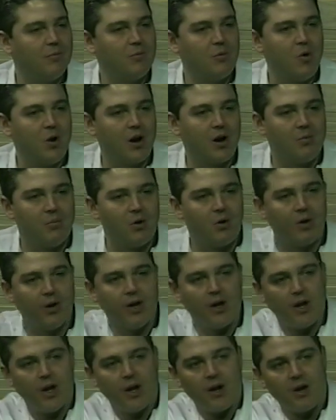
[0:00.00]

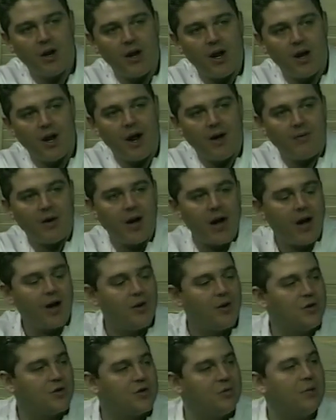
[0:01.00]
Guacamole and
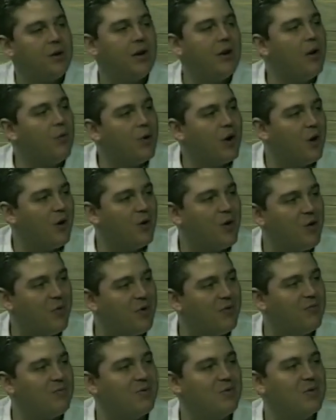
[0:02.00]
avocados, I mean, we all know
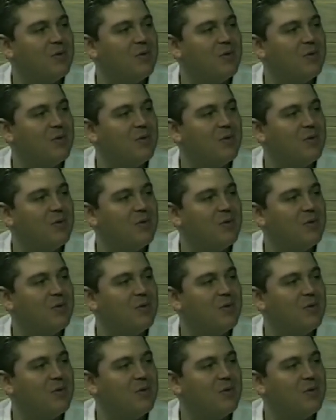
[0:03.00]
we've